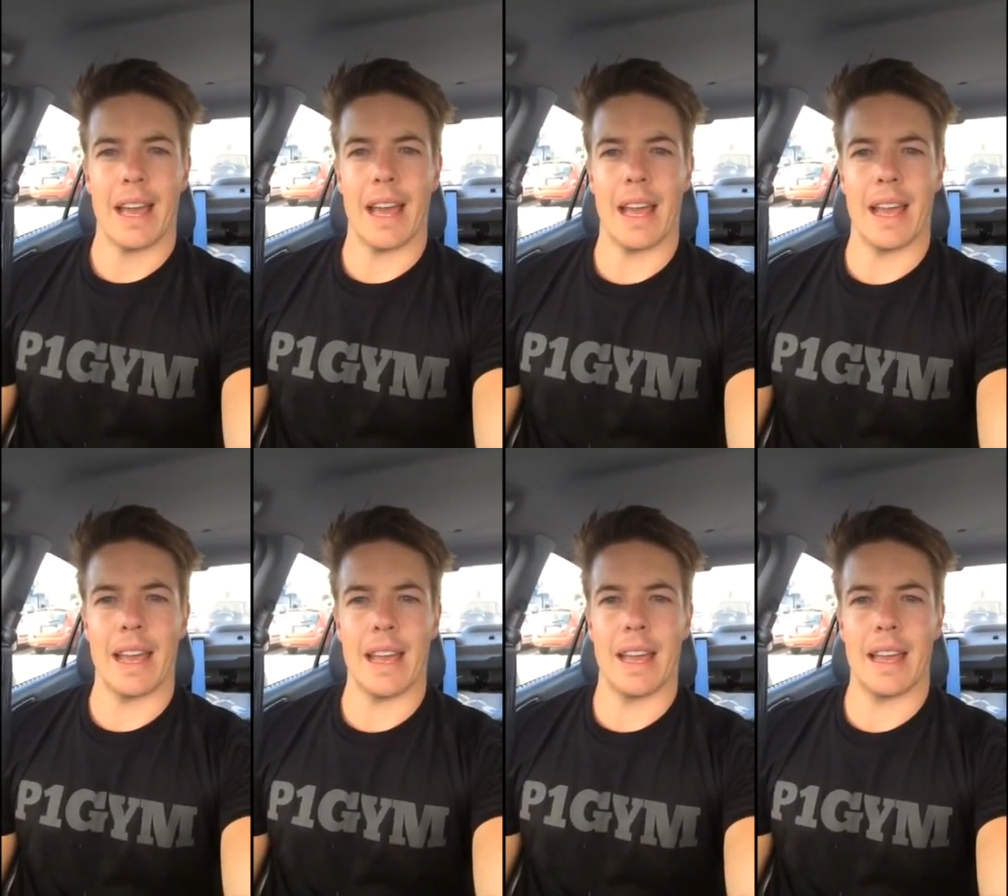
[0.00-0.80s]

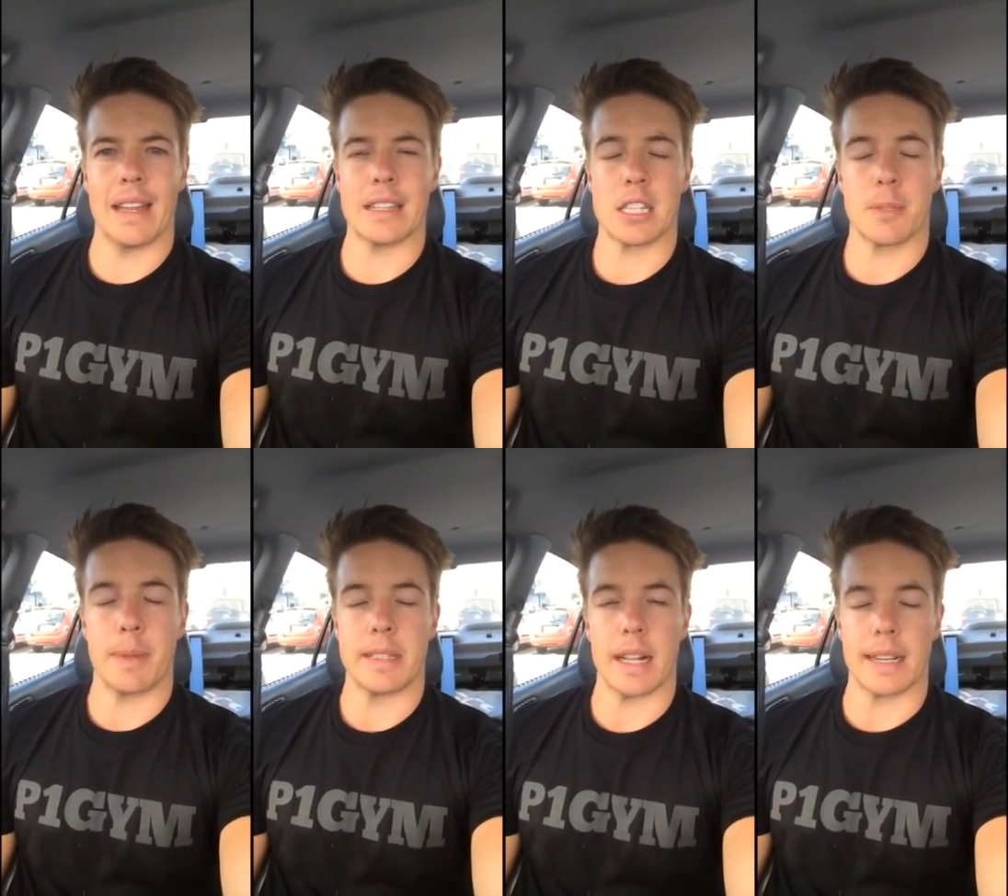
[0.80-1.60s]
and
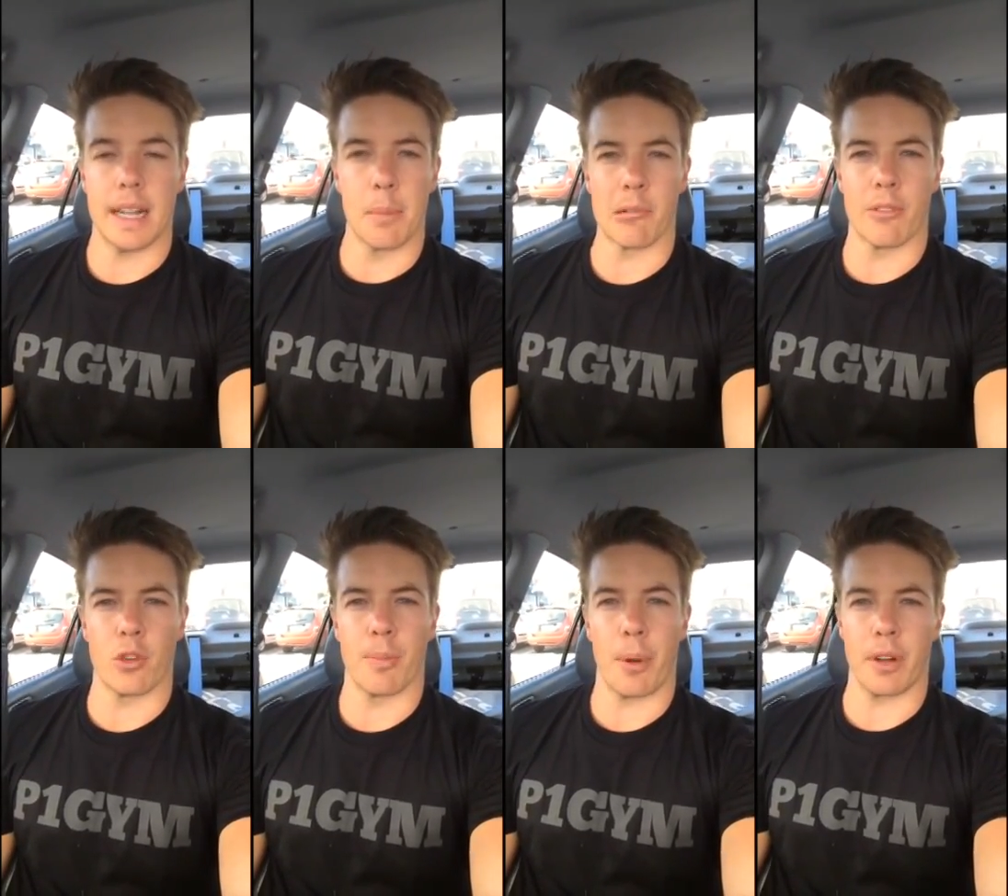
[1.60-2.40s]
spits out a number of
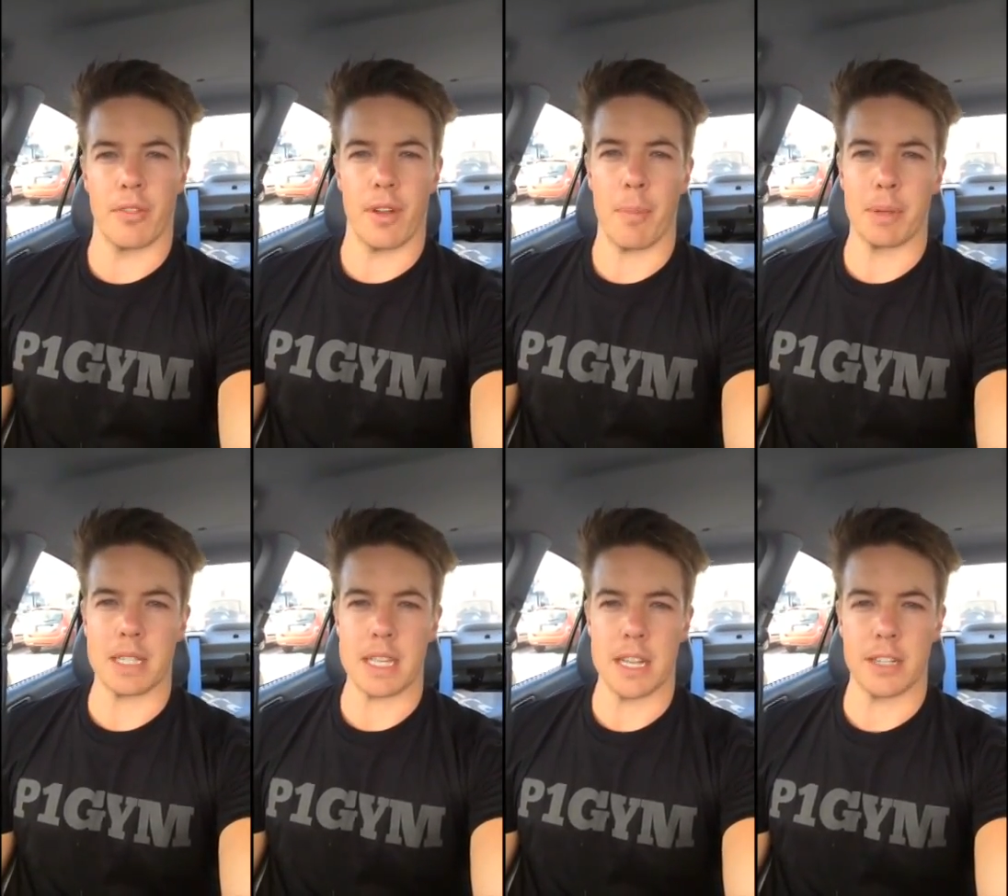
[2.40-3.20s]
your body fat
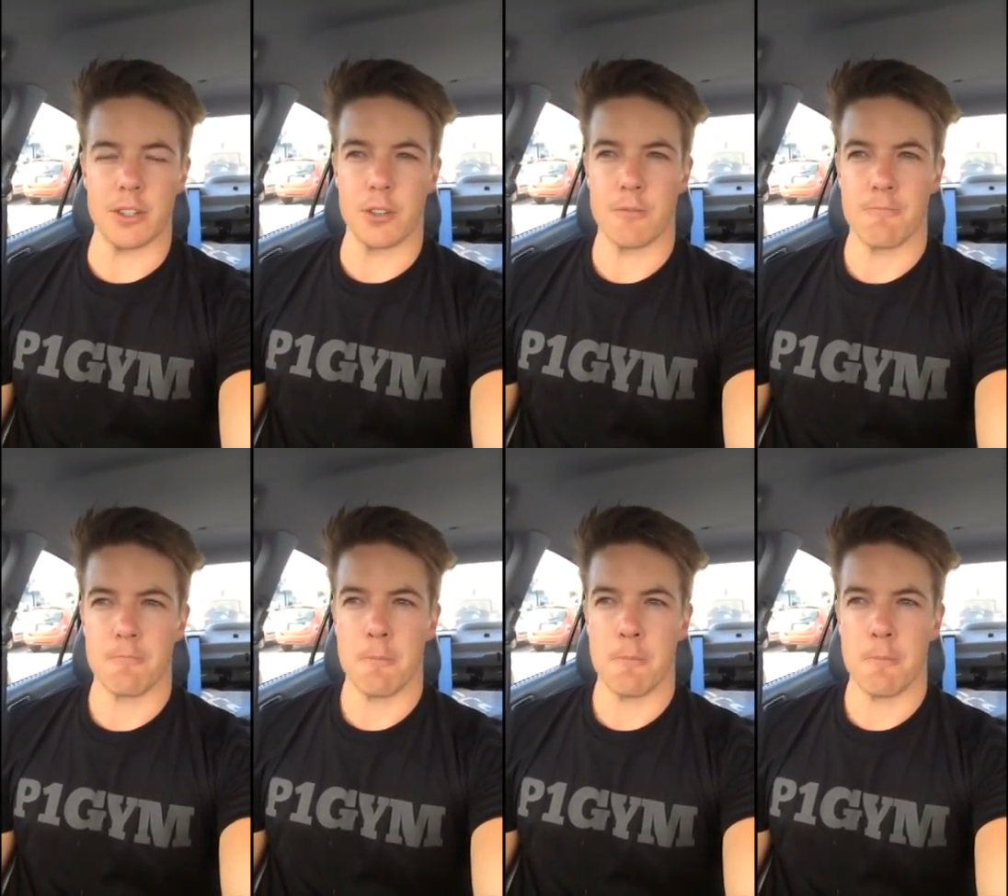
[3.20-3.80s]
percentage.